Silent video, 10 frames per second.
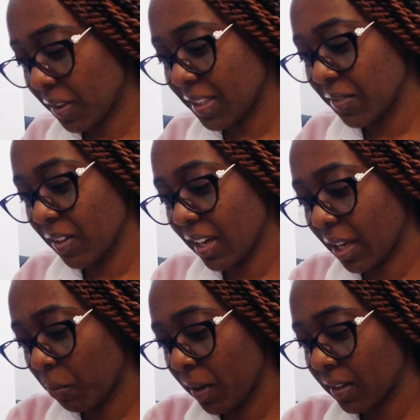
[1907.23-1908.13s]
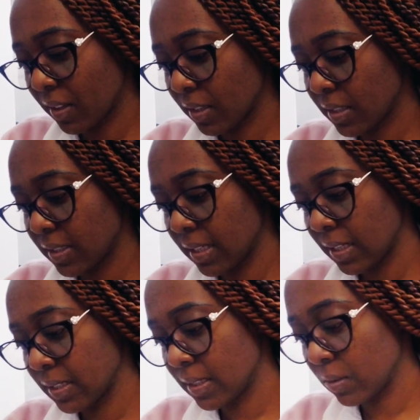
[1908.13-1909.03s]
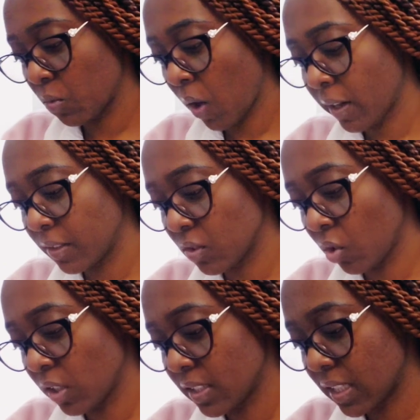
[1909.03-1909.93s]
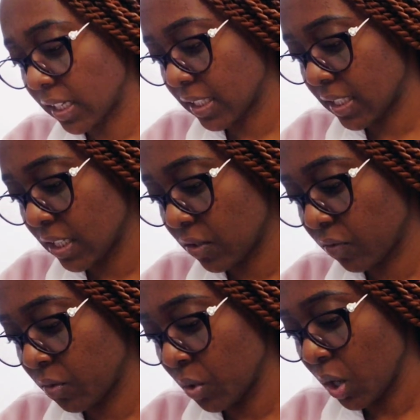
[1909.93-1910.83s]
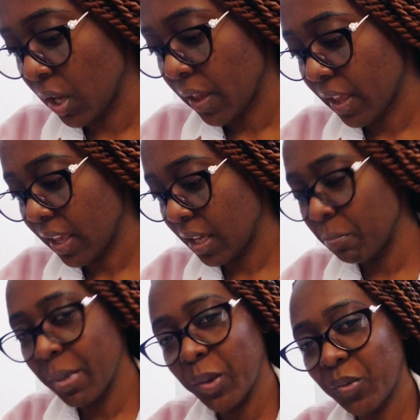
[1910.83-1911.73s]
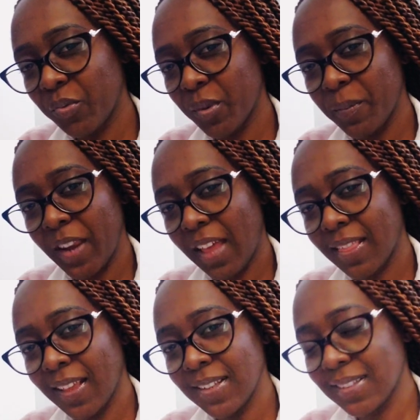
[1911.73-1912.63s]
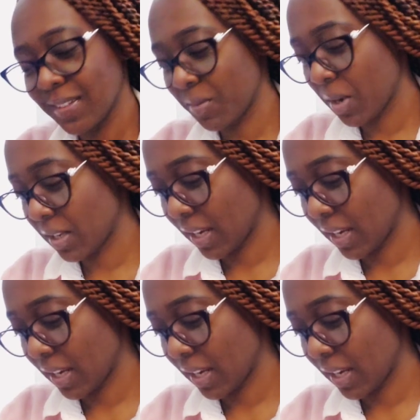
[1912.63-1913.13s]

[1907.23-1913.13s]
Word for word: There's even like a part that says, why is God successful? He built from nothing, right?